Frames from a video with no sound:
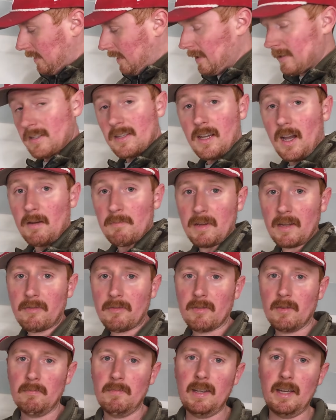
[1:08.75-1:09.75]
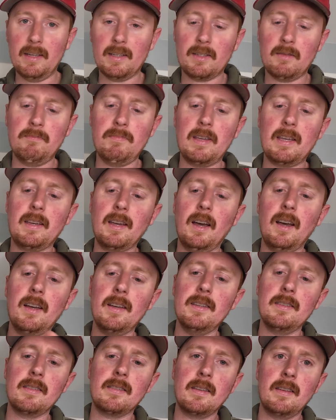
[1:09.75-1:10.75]
It's coming from this
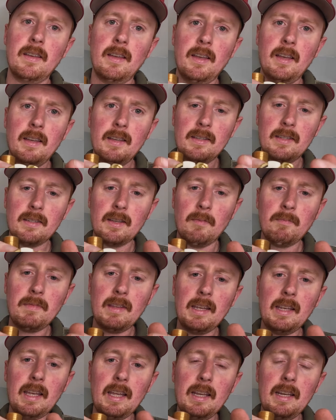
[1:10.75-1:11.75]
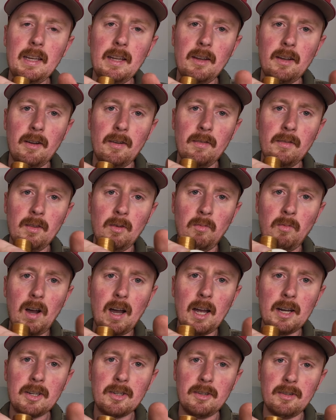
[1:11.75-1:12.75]
because something in here, the
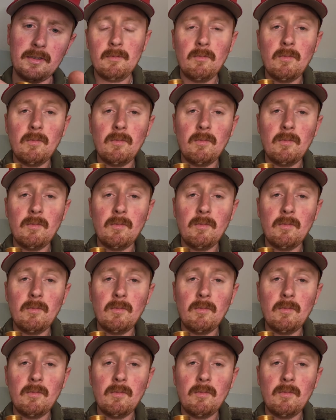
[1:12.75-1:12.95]
washers,